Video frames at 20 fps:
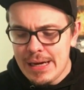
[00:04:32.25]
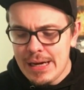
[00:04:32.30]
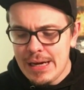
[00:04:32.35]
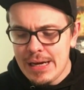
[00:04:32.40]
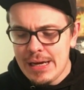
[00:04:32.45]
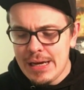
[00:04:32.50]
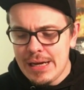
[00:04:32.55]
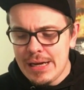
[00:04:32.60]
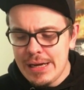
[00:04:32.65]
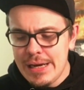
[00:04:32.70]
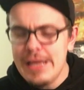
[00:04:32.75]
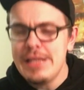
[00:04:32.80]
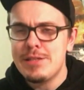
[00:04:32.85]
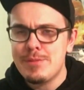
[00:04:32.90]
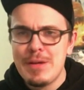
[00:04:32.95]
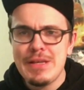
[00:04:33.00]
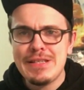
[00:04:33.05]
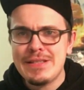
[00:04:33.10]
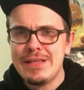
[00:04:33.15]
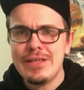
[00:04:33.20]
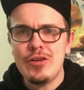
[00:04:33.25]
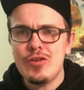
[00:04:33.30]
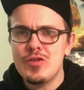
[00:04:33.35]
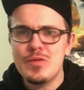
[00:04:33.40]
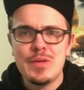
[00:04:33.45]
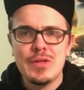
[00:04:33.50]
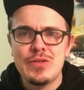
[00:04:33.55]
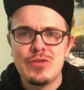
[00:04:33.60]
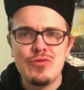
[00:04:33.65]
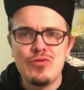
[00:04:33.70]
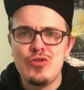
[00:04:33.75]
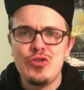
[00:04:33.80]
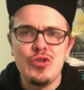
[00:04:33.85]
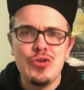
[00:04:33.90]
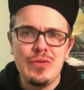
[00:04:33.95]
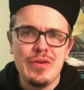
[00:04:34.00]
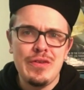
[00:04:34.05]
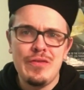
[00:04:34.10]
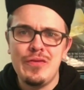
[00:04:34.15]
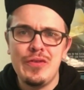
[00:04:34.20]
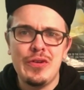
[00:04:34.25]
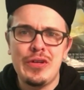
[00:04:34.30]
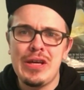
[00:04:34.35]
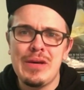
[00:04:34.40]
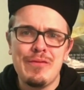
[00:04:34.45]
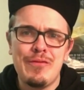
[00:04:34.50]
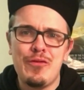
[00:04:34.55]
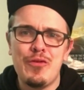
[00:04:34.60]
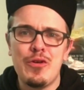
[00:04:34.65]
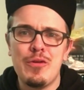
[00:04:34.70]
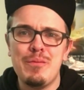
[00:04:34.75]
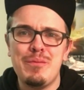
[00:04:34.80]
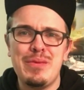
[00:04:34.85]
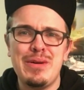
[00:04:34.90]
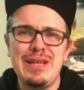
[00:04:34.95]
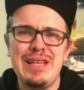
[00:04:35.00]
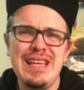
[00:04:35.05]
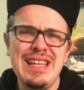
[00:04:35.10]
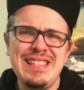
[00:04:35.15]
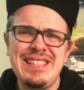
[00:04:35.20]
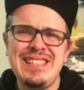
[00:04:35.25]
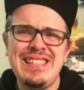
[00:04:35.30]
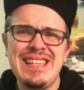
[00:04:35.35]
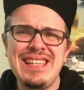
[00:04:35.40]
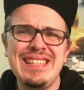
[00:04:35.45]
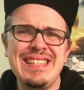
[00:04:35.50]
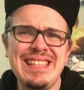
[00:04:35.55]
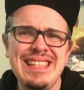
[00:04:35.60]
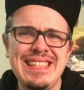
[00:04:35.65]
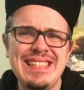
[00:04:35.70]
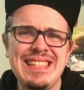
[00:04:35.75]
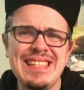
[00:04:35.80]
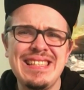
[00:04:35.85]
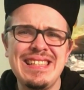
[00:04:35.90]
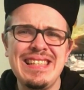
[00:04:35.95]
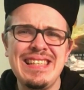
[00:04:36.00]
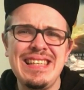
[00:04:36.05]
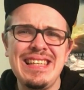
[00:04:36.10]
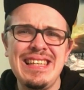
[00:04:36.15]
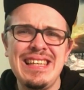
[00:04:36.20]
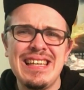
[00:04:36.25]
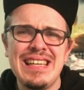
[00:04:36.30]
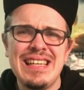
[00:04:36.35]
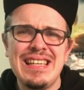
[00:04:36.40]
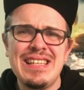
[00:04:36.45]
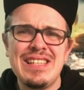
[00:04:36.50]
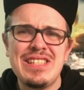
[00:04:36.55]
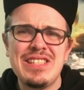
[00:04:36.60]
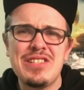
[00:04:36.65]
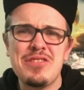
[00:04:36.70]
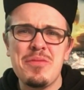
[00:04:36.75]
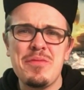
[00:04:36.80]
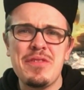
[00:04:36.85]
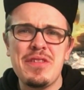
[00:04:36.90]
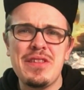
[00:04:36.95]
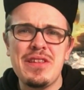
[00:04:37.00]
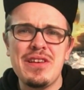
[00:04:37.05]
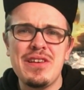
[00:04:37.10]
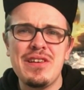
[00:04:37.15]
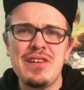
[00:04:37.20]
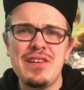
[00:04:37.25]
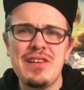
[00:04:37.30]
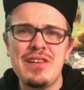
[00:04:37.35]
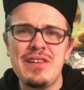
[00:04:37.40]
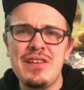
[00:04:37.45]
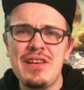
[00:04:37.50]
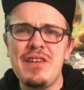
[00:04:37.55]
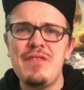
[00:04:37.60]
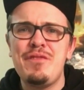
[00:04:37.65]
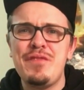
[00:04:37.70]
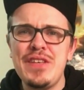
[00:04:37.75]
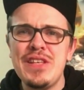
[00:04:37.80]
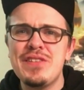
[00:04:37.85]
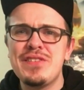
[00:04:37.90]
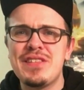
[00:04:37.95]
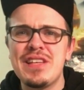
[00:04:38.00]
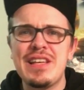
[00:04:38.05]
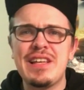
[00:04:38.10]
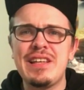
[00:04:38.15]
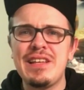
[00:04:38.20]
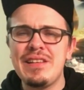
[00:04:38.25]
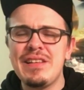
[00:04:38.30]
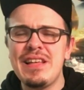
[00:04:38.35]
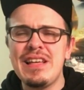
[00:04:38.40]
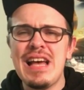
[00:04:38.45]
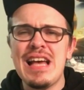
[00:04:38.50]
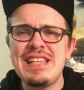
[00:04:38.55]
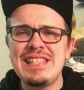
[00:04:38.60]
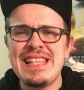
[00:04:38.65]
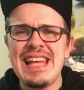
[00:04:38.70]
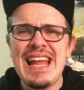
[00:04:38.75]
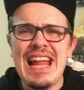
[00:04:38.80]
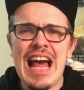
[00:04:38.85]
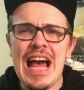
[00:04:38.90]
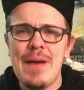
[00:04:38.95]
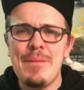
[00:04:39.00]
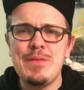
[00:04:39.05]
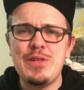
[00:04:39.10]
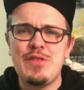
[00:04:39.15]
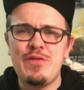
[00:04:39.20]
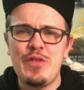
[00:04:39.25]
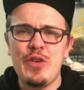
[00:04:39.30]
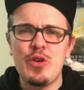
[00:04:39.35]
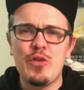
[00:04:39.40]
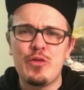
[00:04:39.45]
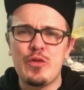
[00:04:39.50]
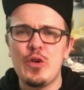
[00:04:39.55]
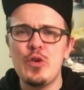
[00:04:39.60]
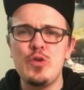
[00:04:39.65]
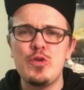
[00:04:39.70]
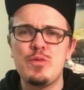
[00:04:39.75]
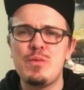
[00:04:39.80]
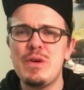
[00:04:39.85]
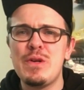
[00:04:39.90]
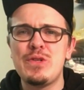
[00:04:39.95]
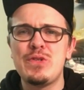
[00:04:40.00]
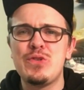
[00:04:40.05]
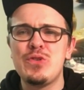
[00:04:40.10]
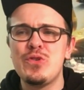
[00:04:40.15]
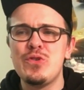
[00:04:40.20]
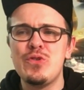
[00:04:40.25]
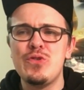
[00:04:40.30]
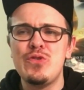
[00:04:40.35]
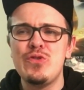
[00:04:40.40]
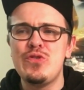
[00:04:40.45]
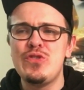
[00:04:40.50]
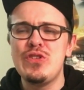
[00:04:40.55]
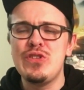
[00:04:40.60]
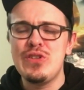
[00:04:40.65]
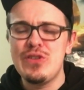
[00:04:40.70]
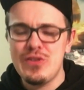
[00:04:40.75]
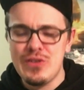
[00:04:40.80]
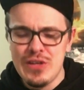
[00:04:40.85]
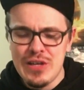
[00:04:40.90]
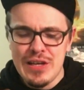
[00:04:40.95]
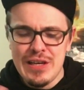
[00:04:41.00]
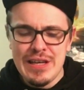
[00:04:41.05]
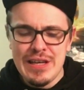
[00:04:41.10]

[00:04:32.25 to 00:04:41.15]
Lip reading: it's basically Ghostbusters 2 in video game form, but it's done decently. It feels like it has that atmosphere of Ghostbusters, and